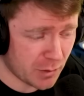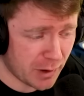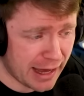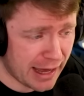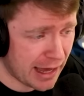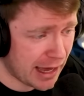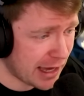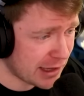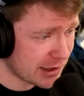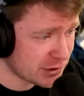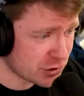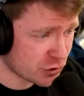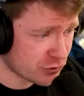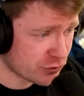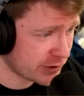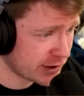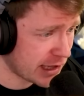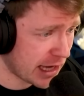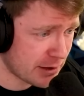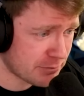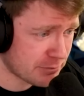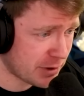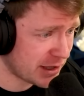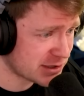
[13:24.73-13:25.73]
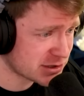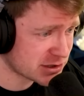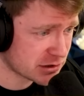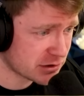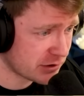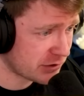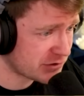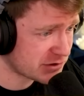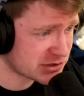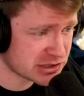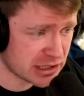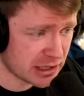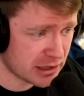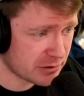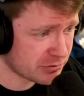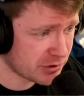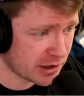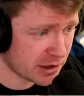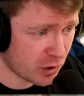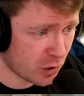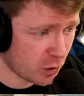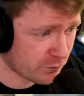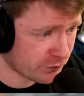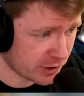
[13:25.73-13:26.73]
I had to create basically the same
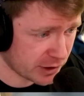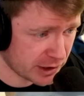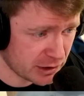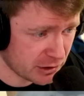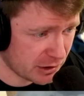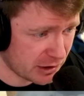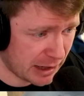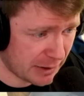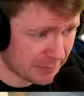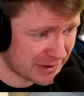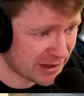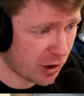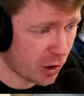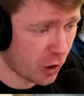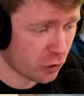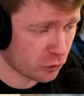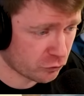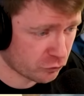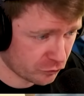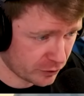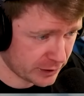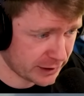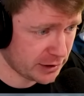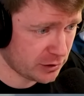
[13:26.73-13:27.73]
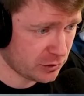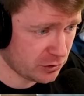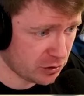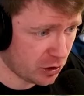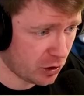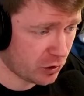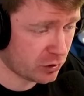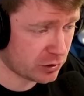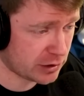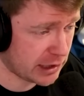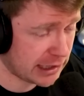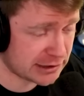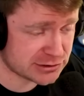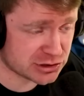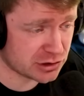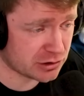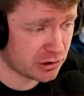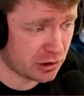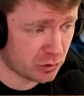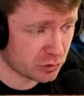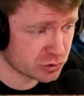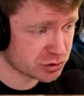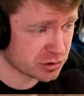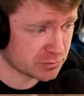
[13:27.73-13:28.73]
thing over here. I mean, our real Godzilla
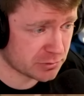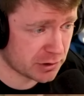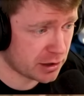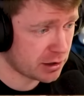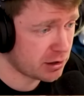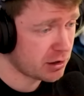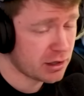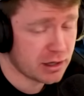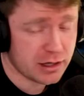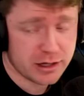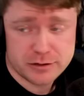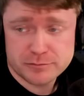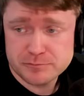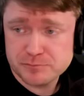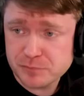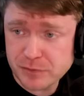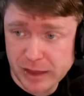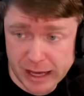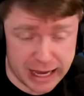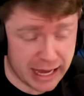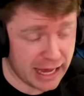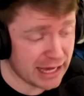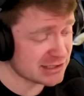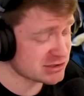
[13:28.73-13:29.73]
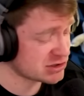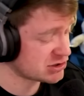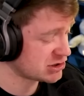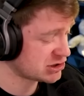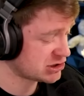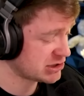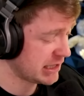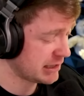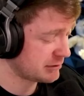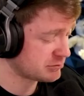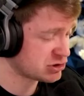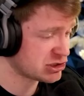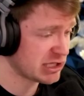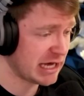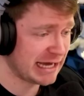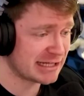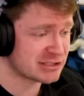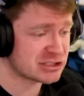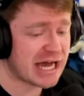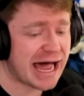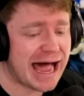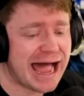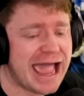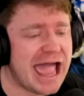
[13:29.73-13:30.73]
Ultima has the same
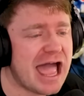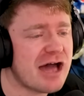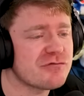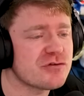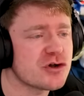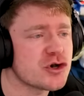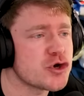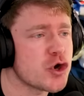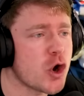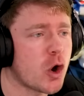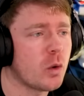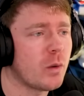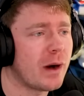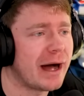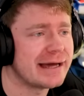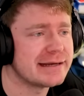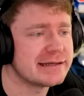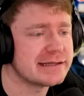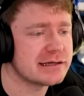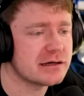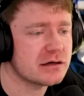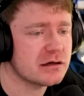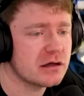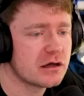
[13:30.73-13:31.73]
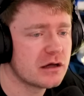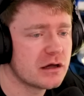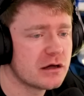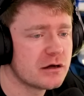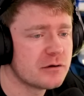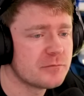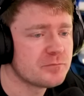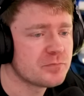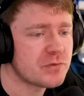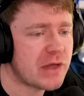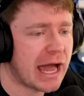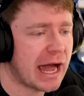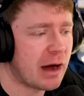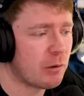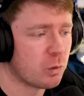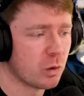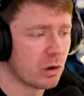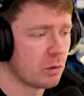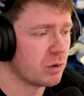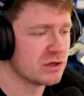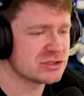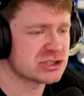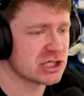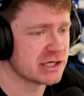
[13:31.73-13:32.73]
stats. I have no idea
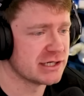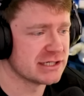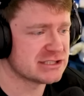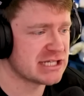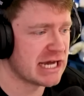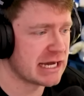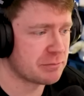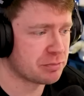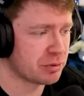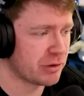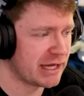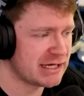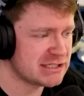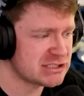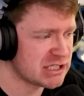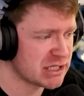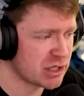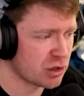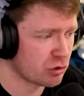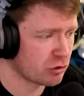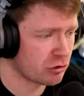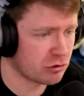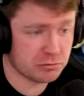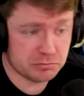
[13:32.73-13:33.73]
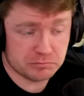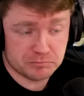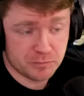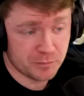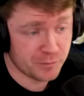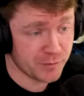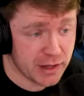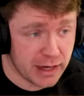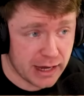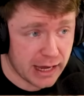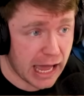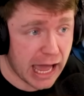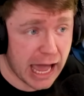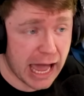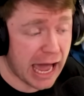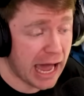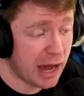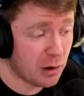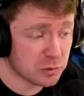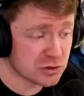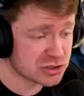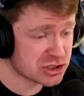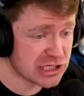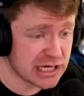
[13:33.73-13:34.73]
what's going to take place here or
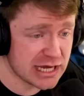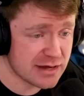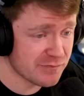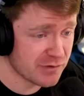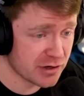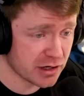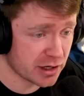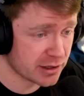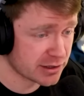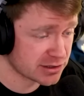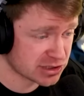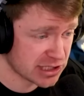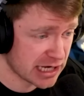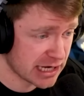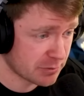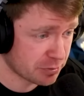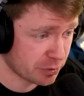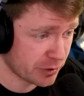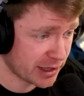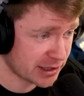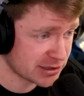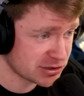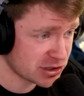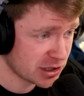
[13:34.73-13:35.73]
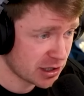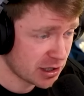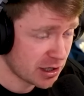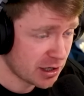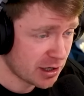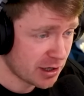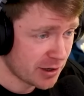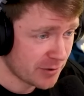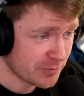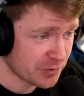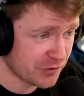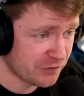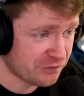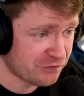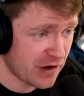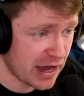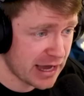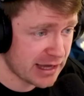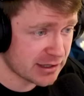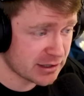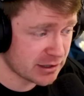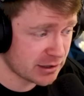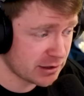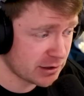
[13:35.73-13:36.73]
how it's even going to take place. The
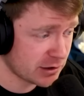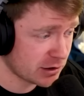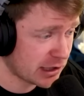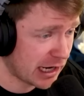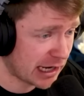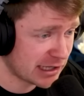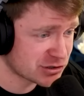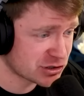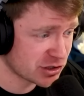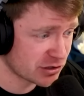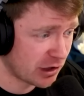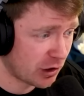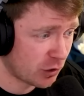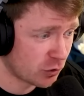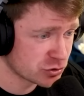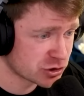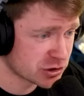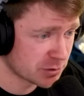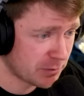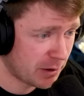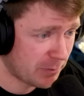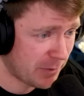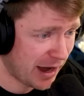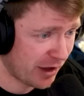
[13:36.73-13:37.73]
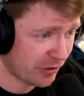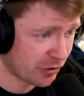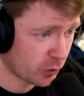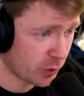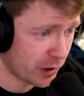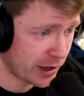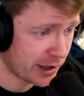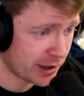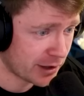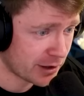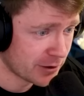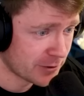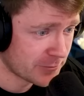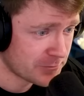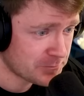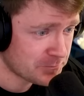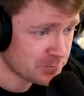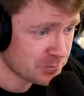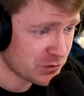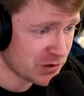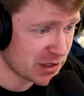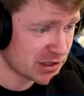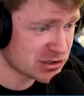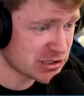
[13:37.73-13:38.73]
fake Godzilla Ultima, by the way,
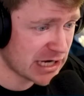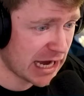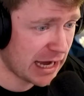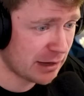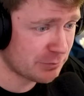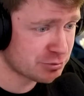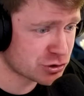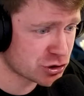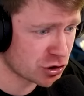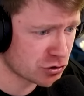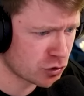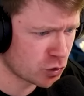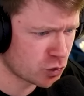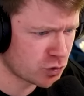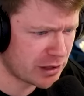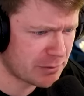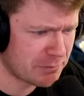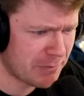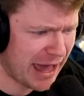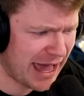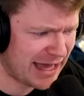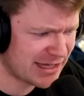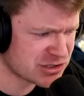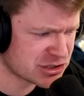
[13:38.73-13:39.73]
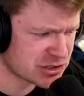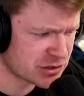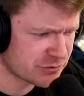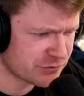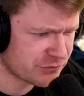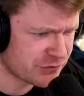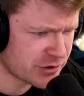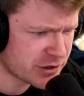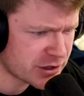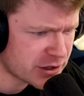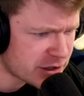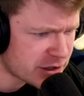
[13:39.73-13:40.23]
is absolutely massive.